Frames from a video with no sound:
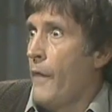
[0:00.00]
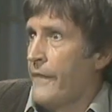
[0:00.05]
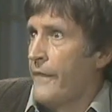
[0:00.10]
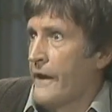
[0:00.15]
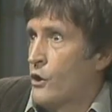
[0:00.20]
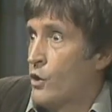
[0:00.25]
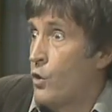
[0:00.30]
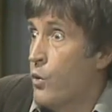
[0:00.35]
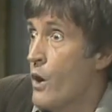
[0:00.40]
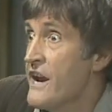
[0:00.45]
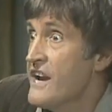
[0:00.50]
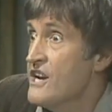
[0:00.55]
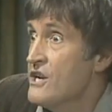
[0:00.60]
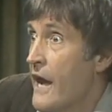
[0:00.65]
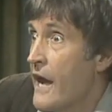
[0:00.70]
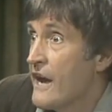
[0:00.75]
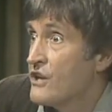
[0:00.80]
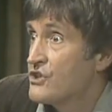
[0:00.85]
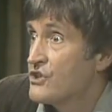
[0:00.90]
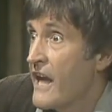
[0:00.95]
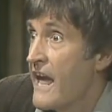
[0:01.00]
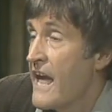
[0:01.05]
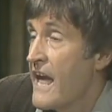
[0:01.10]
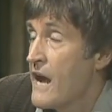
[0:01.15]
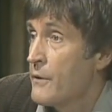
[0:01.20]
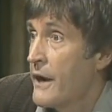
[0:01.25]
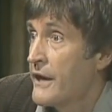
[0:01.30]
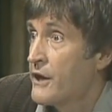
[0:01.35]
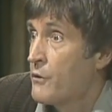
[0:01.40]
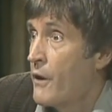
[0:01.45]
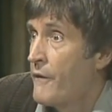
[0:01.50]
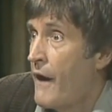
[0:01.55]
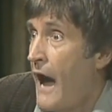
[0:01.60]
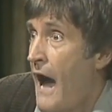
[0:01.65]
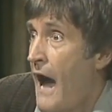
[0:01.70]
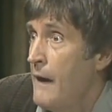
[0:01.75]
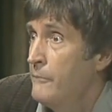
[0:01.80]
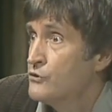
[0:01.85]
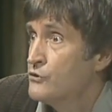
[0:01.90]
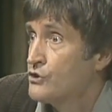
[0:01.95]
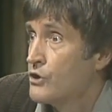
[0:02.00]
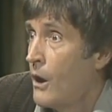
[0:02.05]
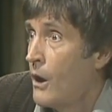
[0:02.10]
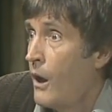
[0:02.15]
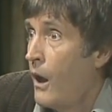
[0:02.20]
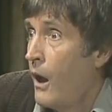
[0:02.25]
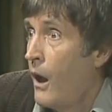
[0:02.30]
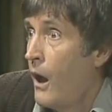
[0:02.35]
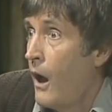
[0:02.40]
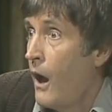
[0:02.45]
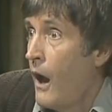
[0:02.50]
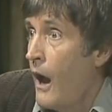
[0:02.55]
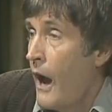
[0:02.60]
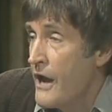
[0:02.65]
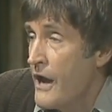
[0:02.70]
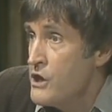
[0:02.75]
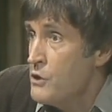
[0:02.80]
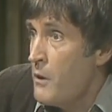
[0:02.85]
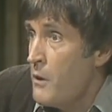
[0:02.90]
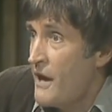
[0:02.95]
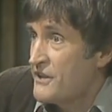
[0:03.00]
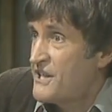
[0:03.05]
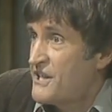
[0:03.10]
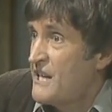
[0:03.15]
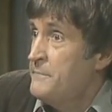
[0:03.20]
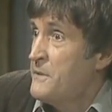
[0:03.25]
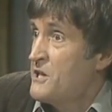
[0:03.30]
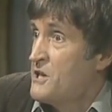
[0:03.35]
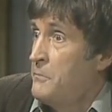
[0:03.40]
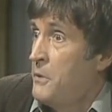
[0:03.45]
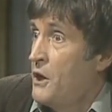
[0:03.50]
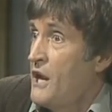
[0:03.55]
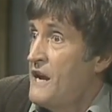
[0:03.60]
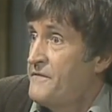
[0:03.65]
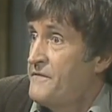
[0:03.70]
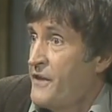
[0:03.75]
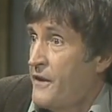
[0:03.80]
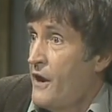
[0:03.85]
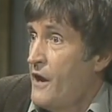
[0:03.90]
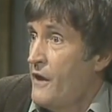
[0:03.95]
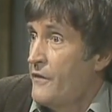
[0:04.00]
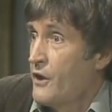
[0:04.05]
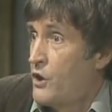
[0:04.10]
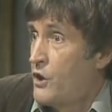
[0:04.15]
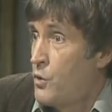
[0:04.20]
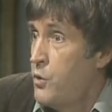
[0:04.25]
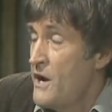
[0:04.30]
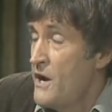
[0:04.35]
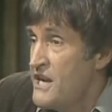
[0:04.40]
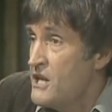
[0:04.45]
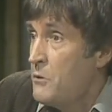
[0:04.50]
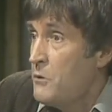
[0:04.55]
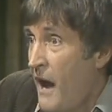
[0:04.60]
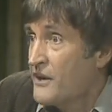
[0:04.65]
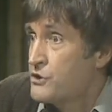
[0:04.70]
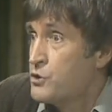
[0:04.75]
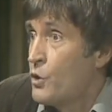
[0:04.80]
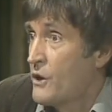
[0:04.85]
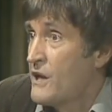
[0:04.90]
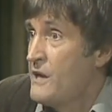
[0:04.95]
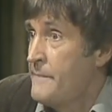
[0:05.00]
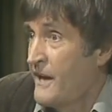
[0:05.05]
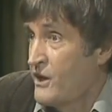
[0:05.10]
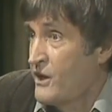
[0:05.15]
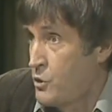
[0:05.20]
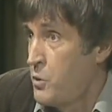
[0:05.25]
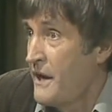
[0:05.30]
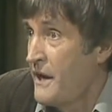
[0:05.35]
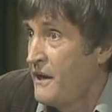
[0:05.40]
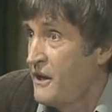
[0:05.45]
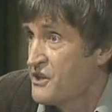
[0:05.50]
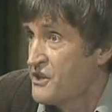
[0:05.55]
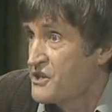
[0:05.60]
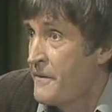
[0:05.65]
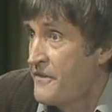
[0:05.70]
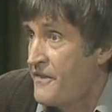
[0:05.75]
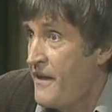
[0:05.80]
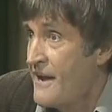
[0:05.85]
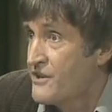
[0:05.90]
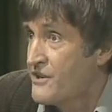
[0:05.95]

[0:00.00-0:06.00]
The Queen has hair under her arms? Are you asking me to believe that the Queen, you are talking about Queen Elizabeth,